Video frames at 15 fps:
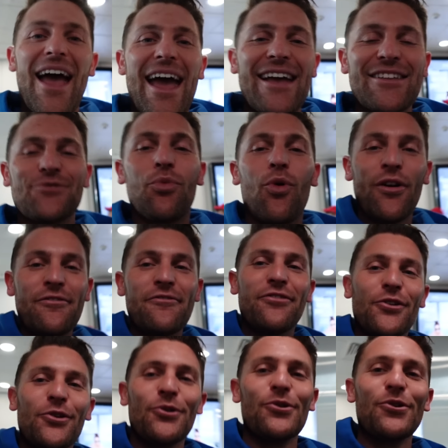It's 1
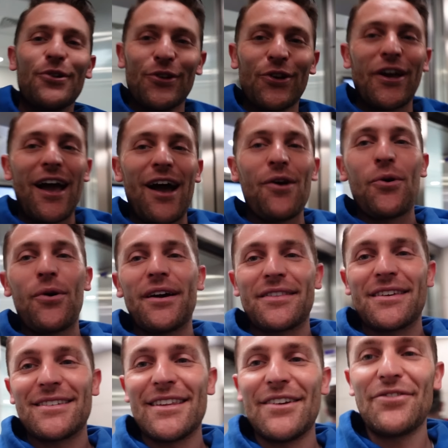floor. Look at how quick
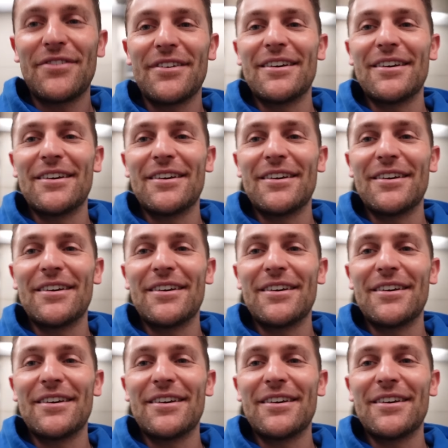this lift